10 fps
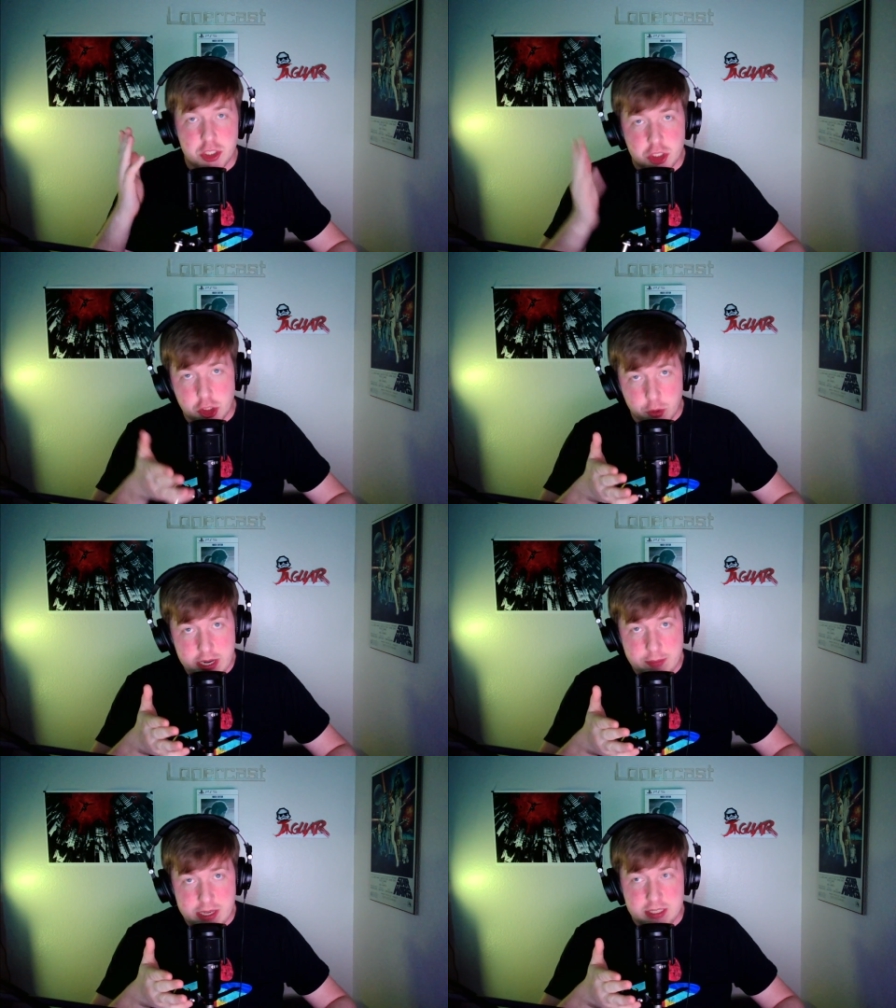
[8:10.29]

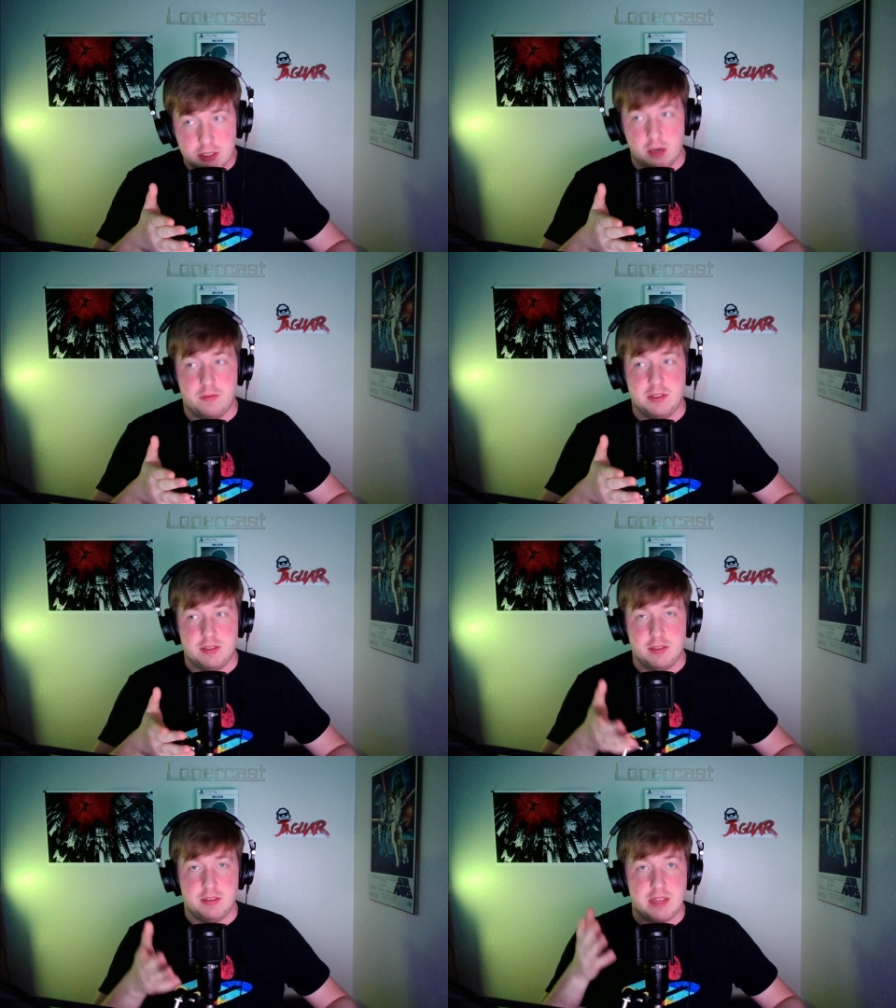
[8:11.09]
streaming
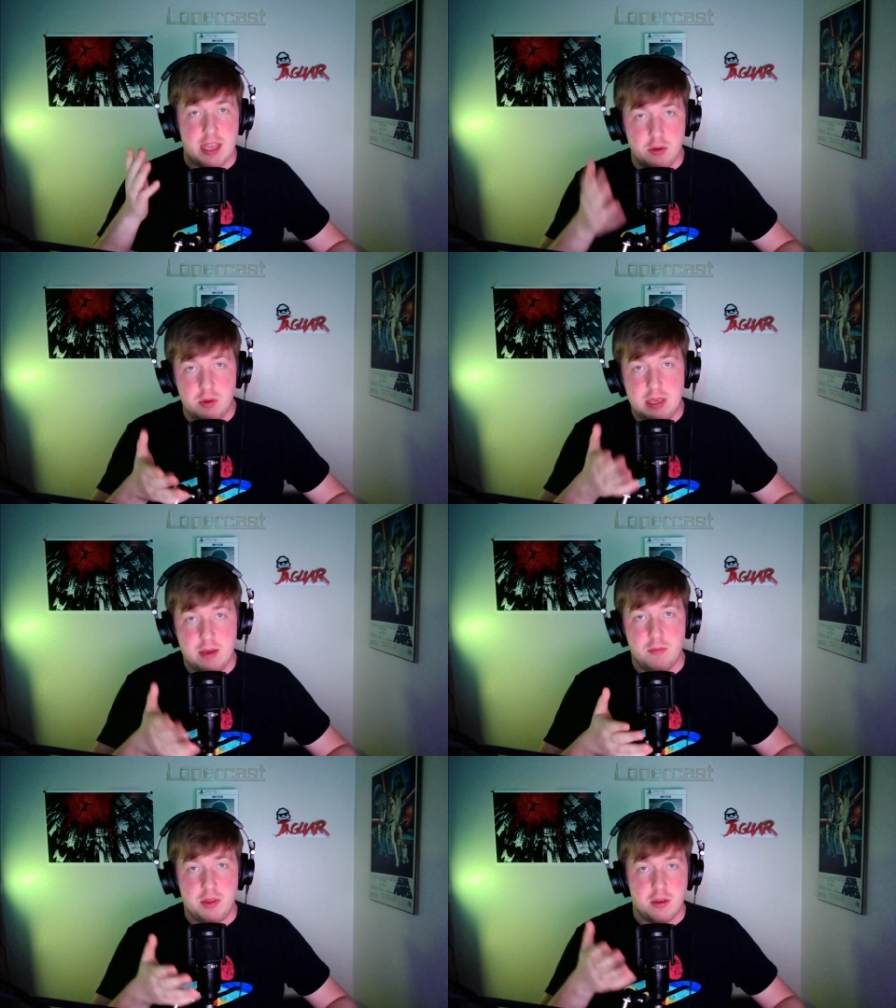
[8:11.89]
services that you get
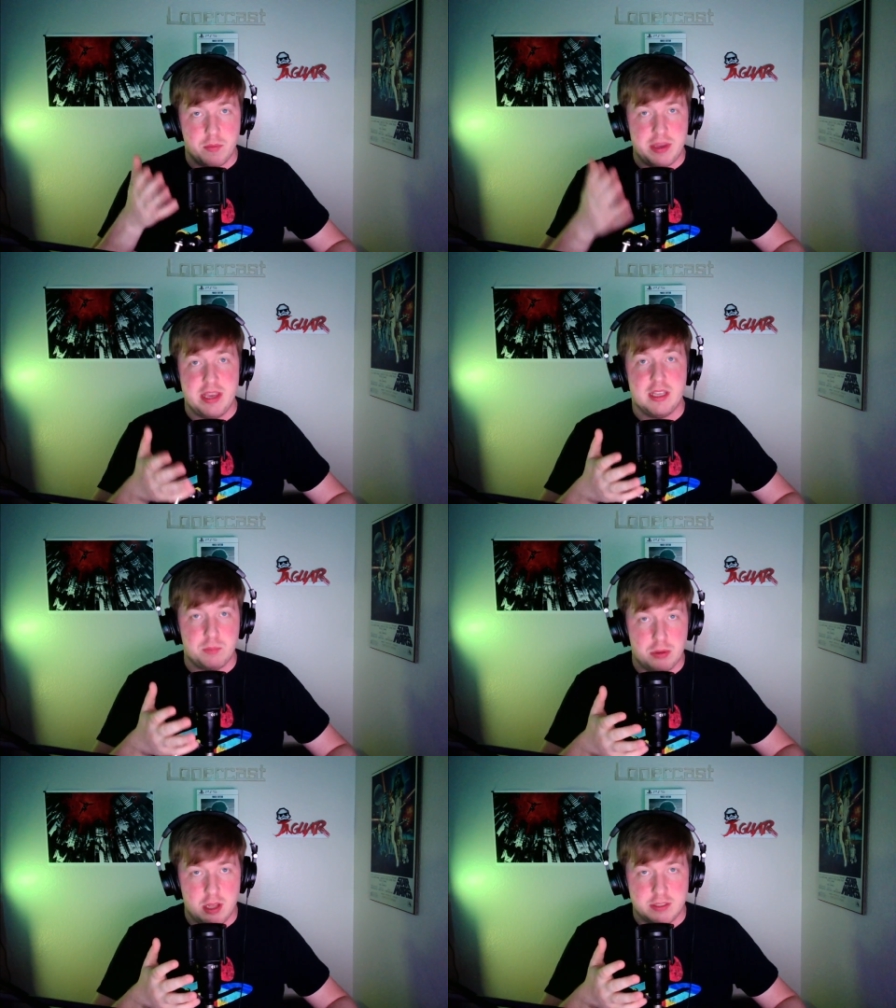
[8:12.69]
with your PS
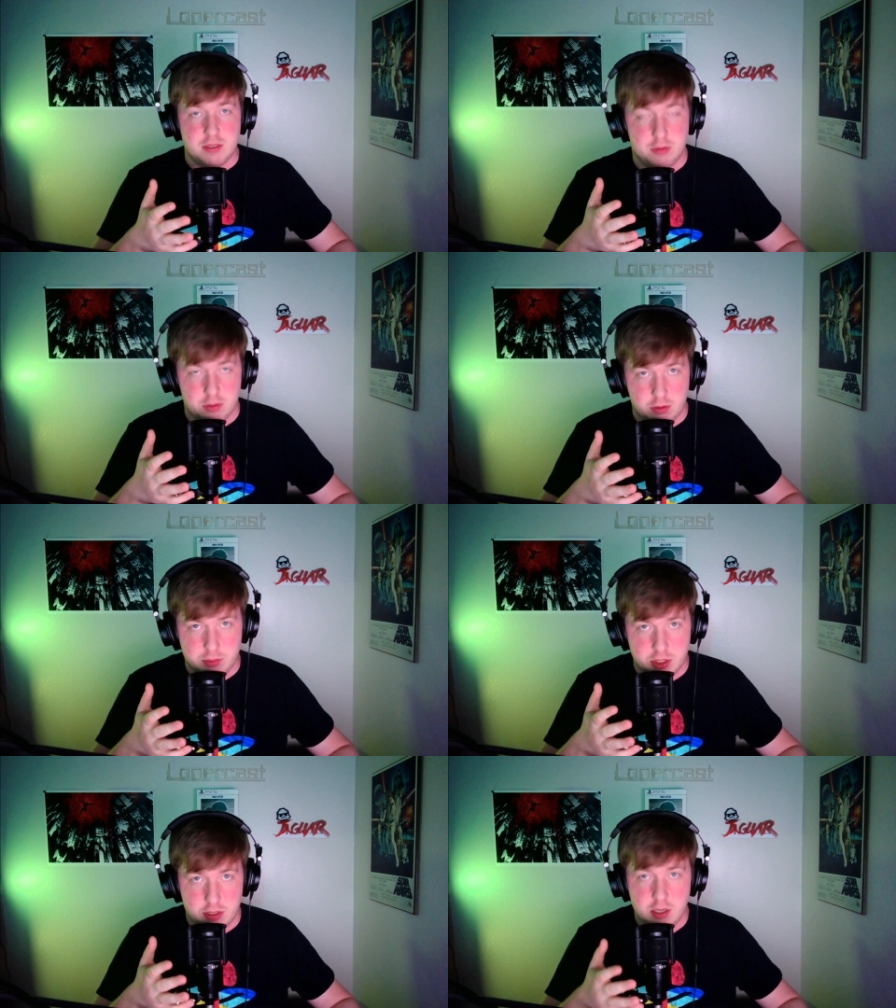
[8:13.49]
Plus subscription.